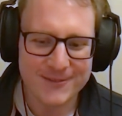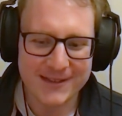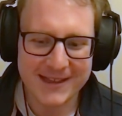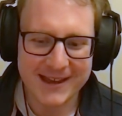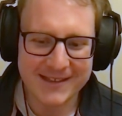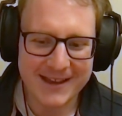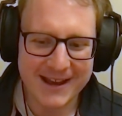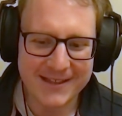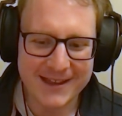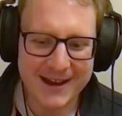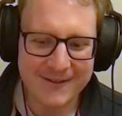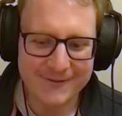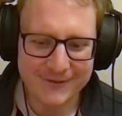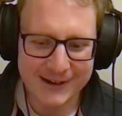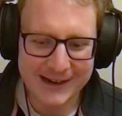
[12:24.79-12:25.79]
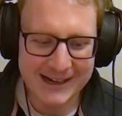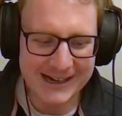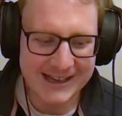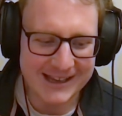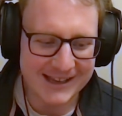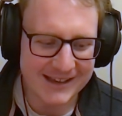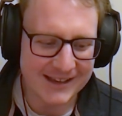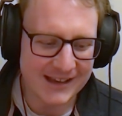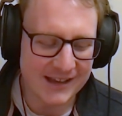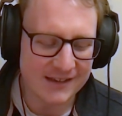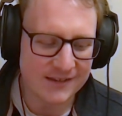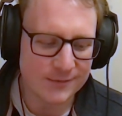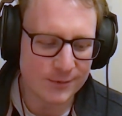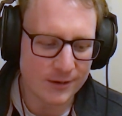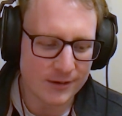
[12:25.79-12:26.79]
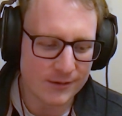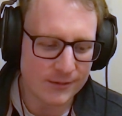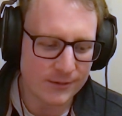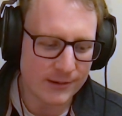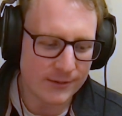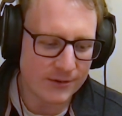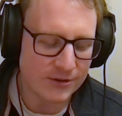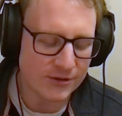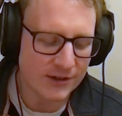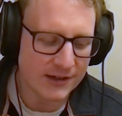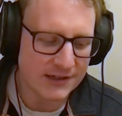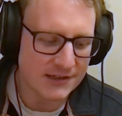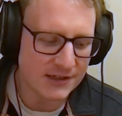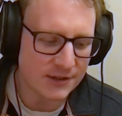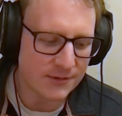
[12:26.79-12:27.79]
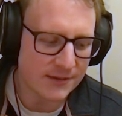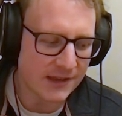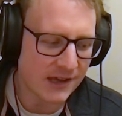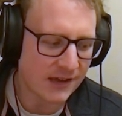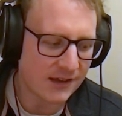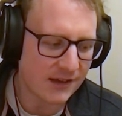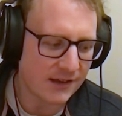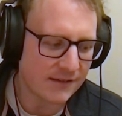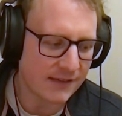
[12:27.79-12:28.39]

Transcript: But that really is what we were trying to do with it,